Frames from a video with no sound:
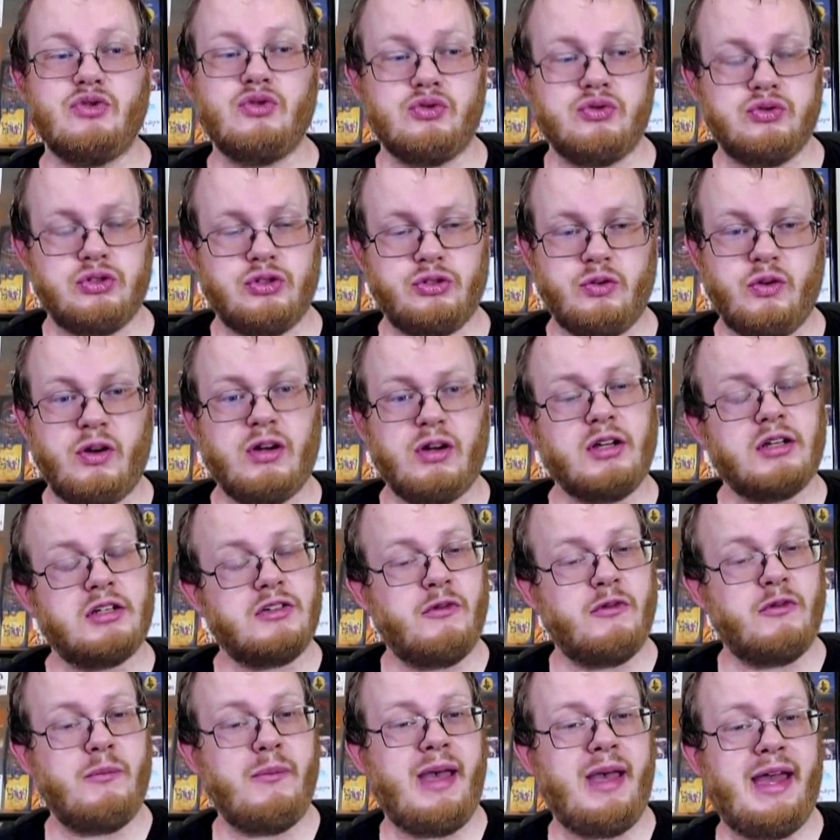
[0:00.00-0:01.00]
shrunk
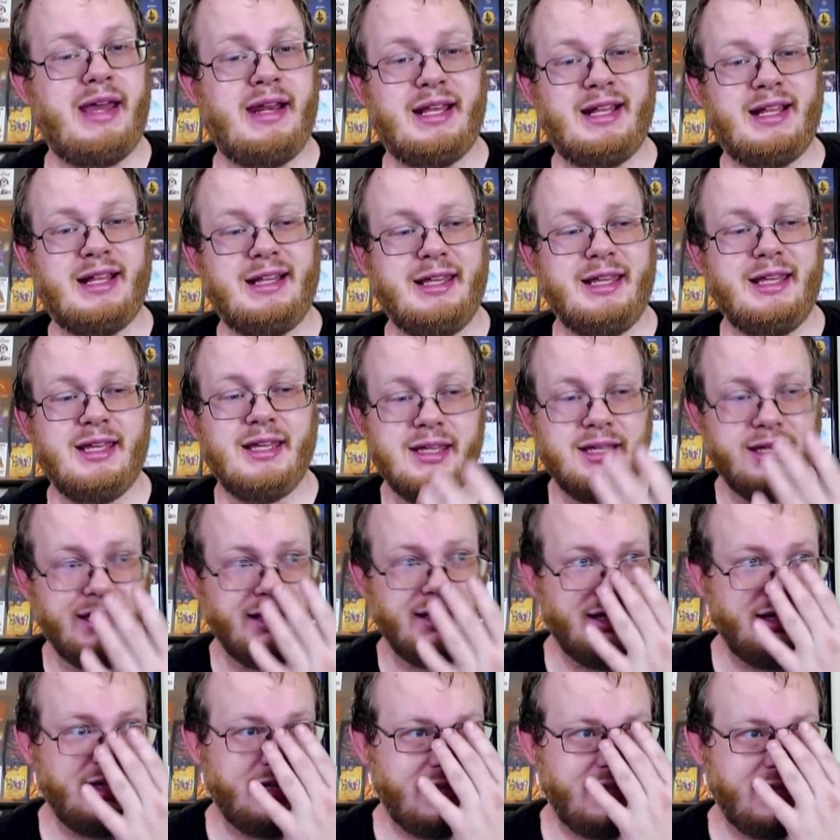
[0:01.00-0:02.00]
dramatically.
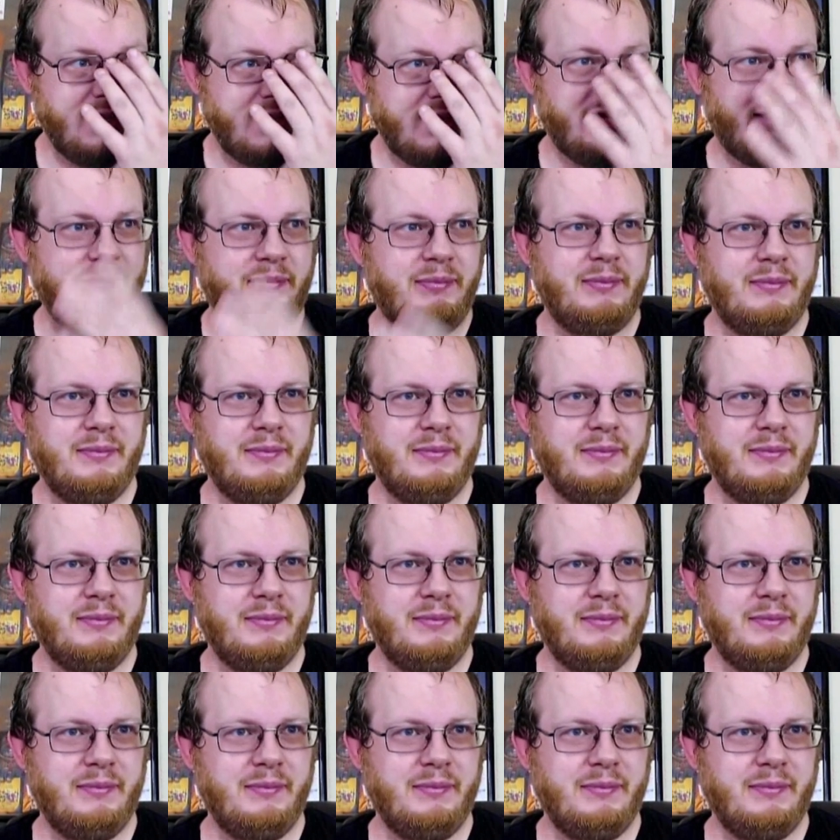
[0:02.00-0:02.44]
That